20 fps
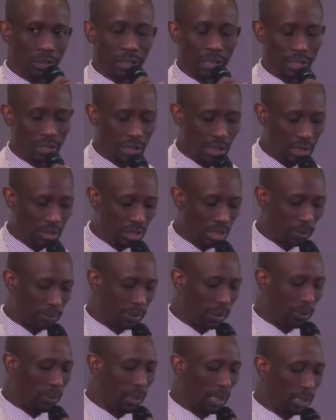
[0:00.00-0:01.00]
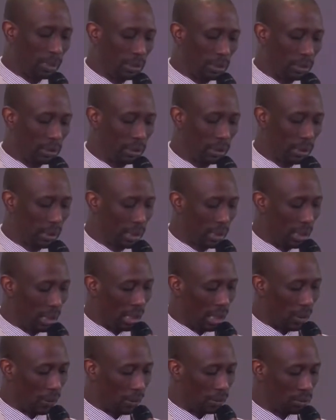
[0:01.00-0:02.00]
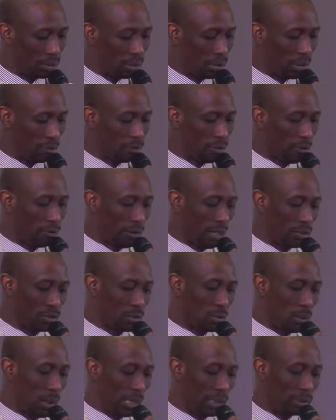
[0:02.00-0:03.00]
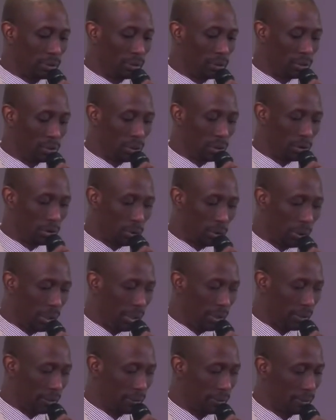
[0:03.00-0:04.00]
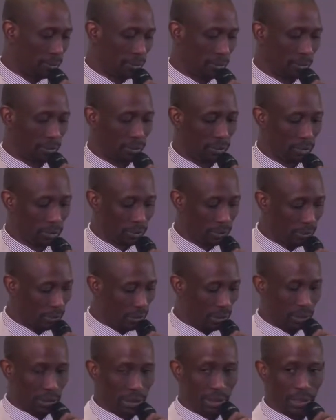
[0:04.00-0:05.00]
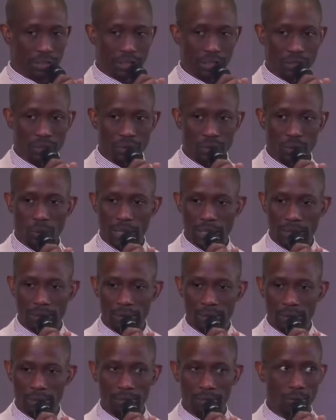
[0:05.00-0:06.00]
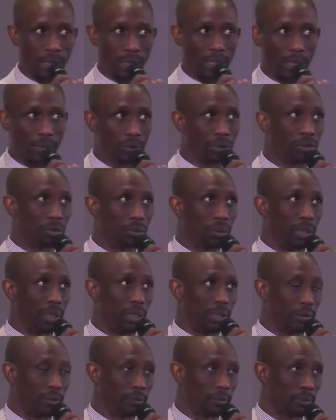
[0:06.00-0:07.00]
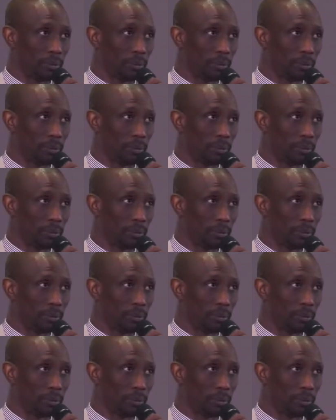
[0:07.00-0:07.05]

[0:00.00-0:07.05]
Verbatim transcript: Genesis chapter 1. I want to read from verse 1 to 3. Genesis 1 1 to 3.